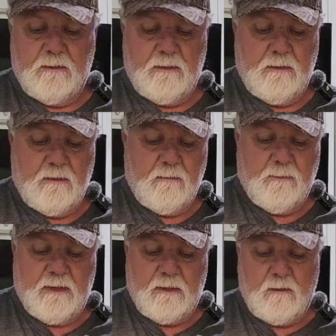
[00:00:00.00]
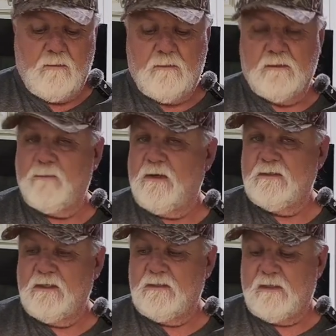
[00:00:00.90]
the bacon going. It's about
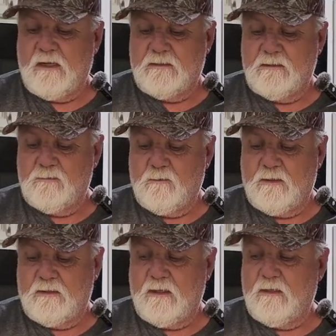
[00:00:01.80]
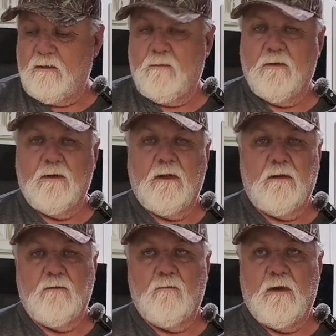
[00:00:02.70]
6 slices. We'll get that going,
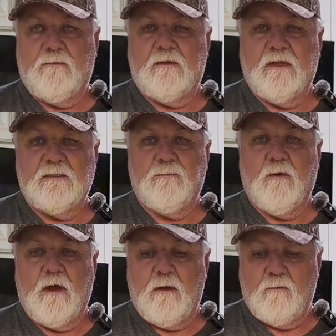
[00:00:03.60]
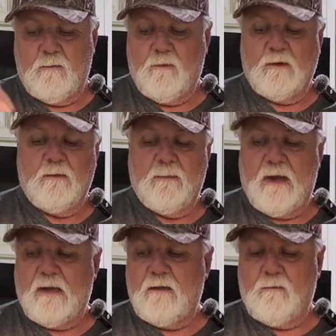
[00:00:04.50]
and after that's brown, we'll bring you
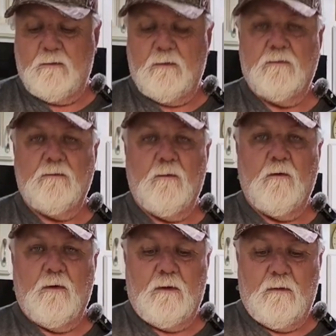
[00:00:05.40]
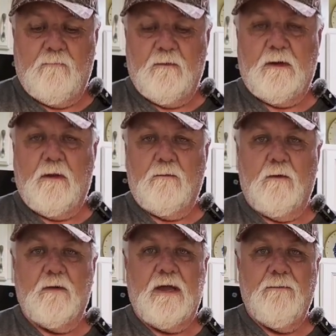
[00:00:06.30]
back and we'll do some more video.
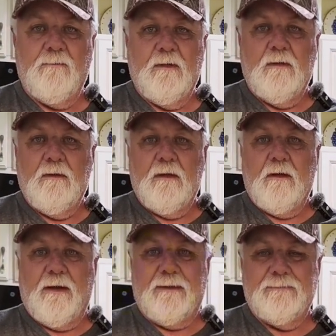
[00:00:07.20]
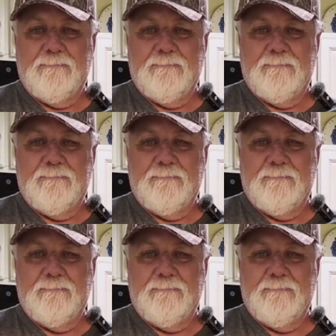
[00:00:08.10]
Okay? All right.